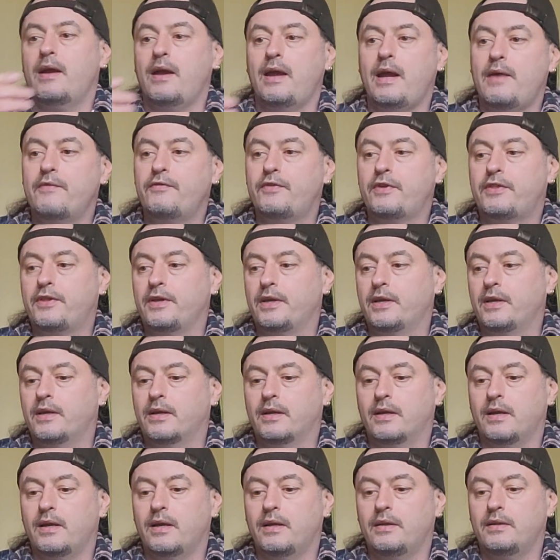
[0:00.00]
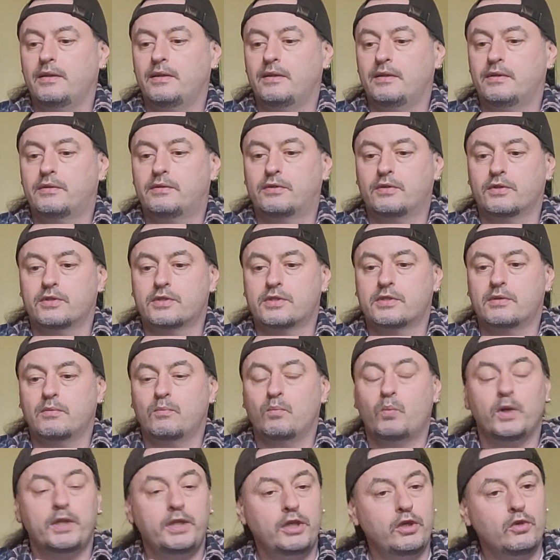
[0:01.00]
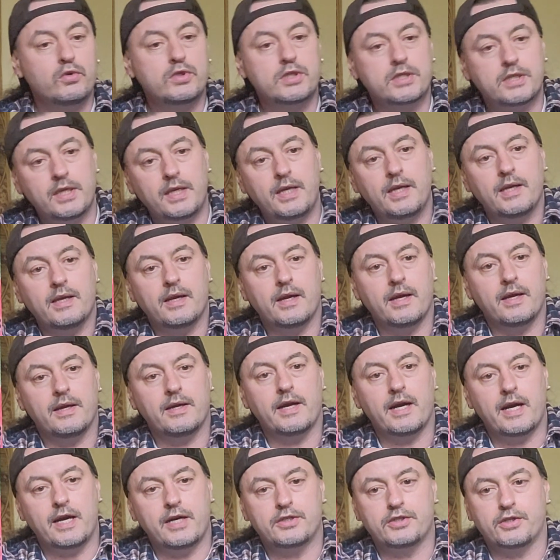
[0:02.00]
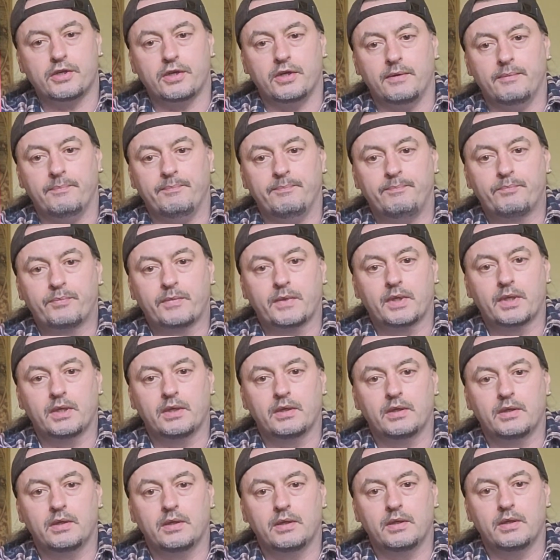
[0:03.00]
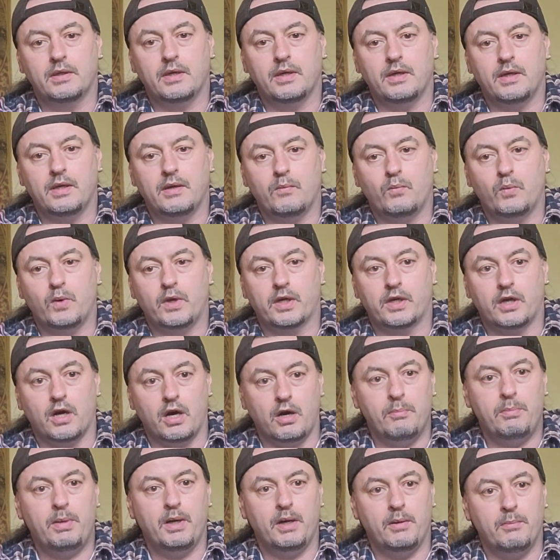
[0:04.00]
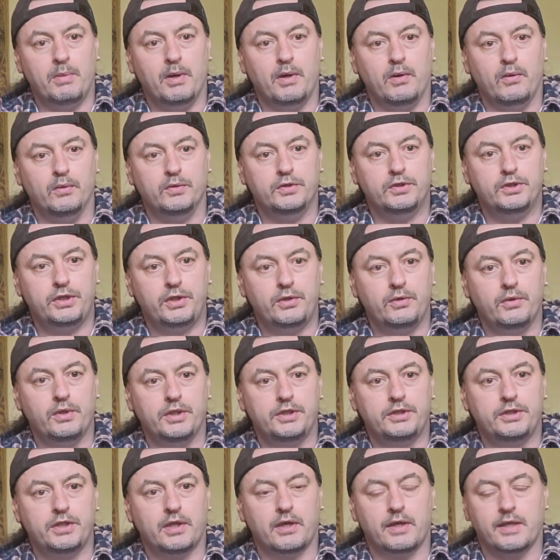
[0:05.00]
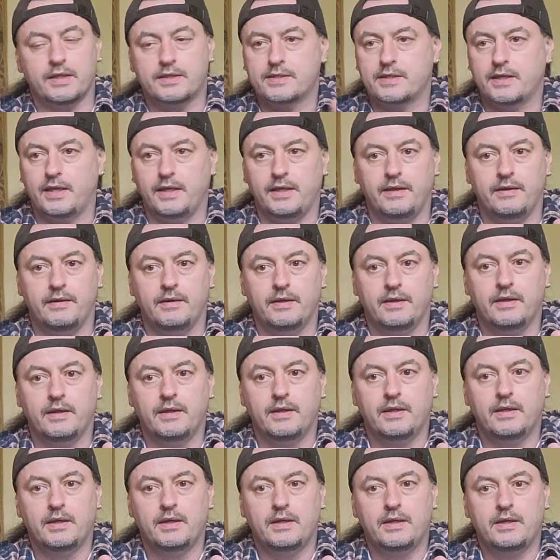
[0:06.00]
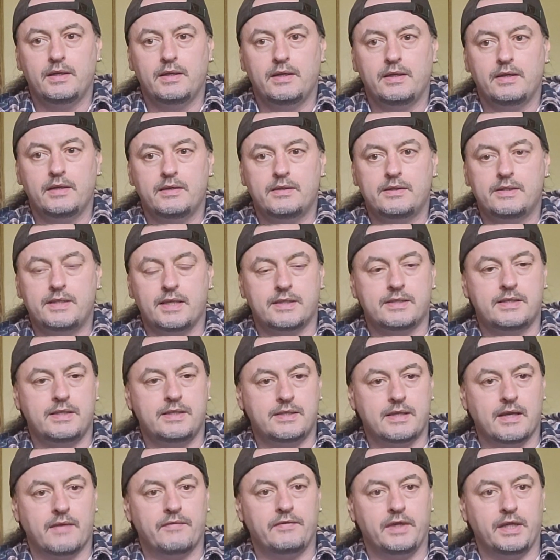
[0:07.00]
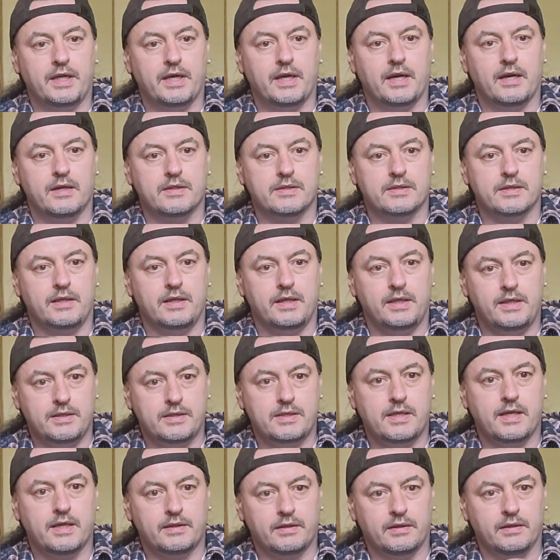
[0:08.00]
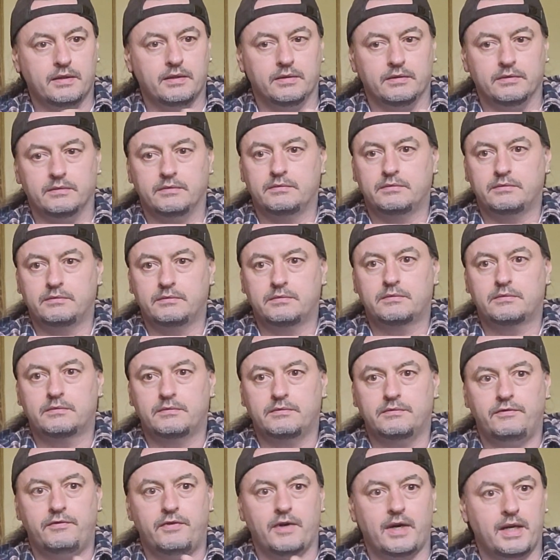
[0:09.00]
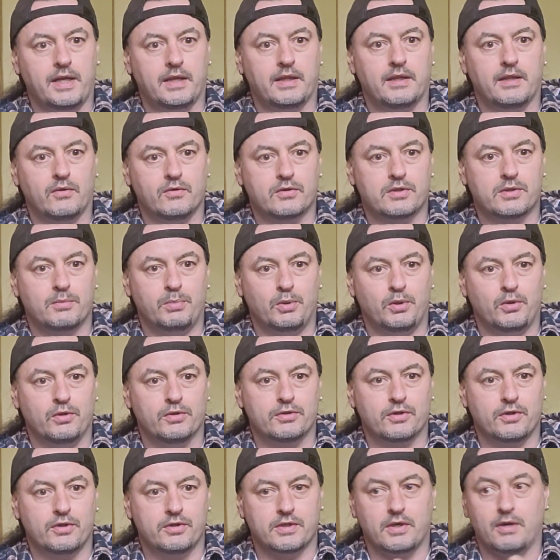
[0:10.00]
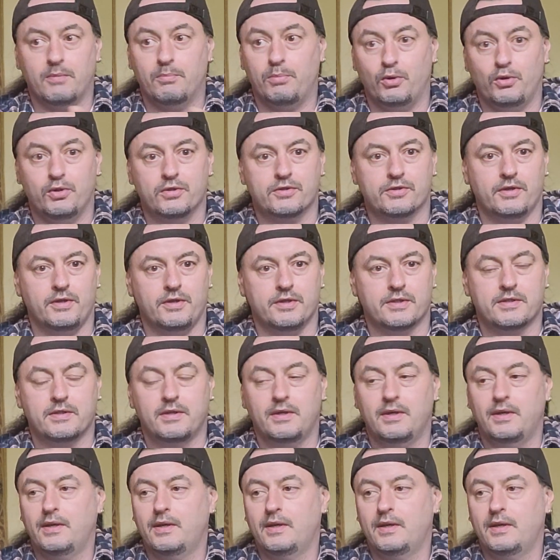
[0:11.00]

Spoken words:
everything. There's, when you see an archer with a compound bow shoot a shot at say 60-70 yards, and he's hitting very close to bullseyes or bullseyes,